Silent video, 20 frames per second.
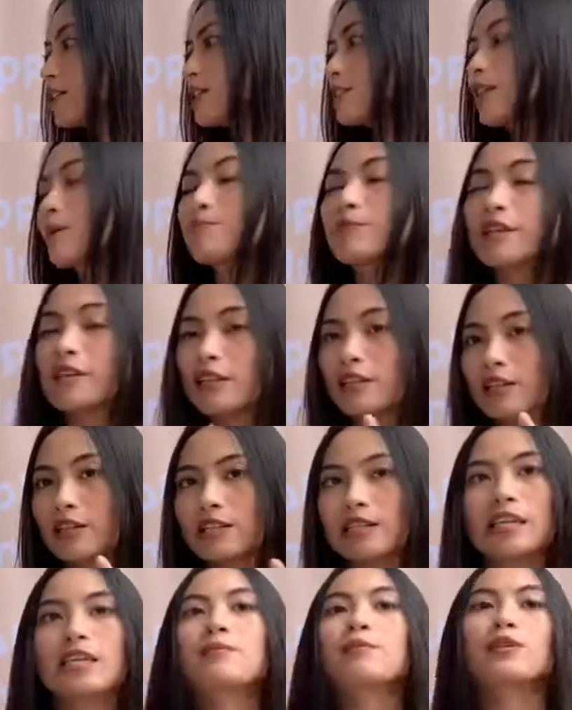are something that our
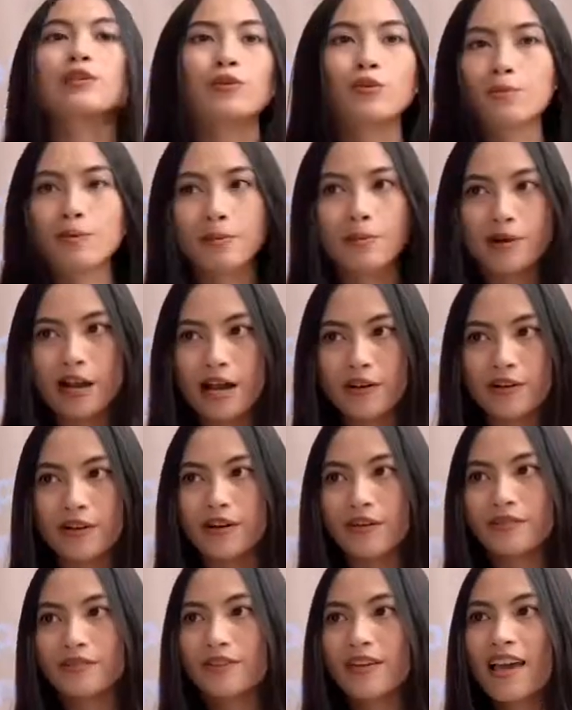team is super proud of.